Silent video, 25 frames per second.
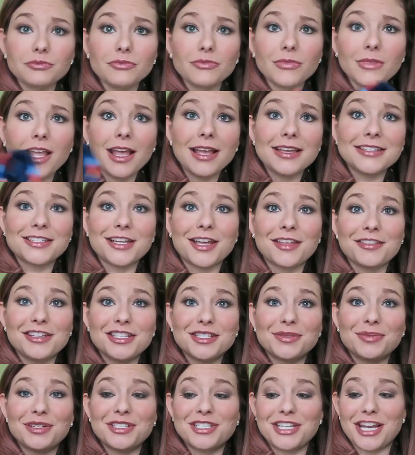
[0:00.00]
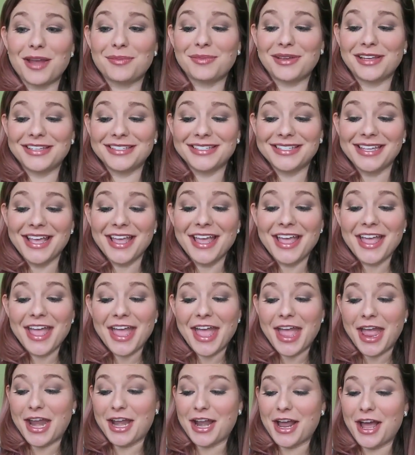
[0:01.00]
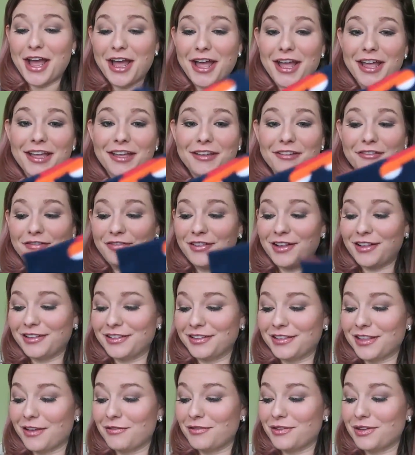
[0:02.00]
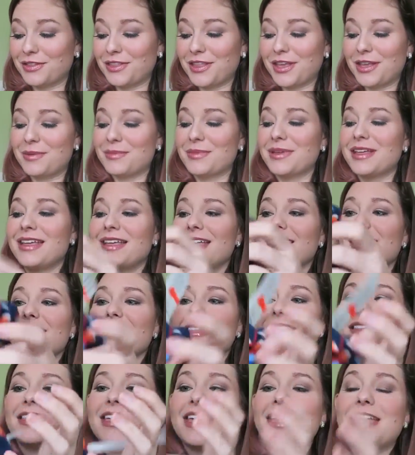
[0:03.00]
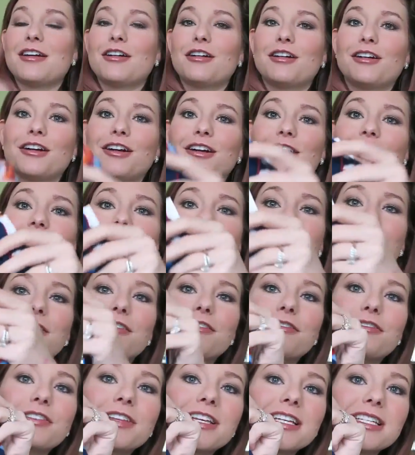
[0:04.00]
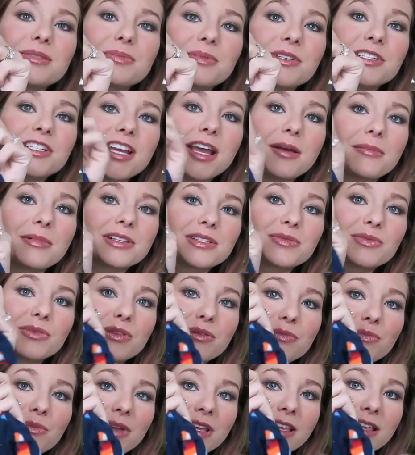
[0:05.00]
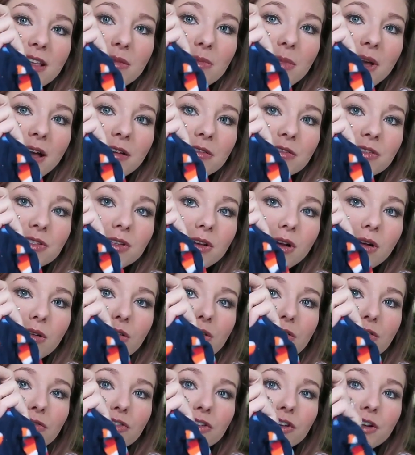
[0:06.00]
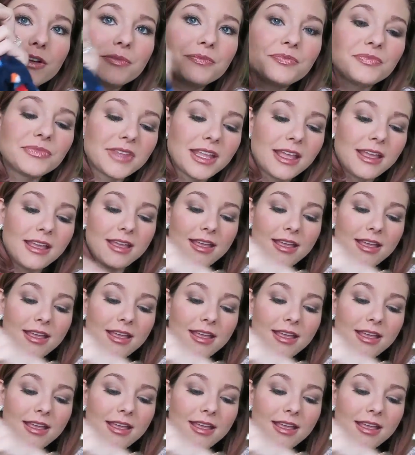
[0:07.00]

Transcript: I saw these pajamas and I fell in love with them. They are fleece pajamas with Mickey Mouse all over them.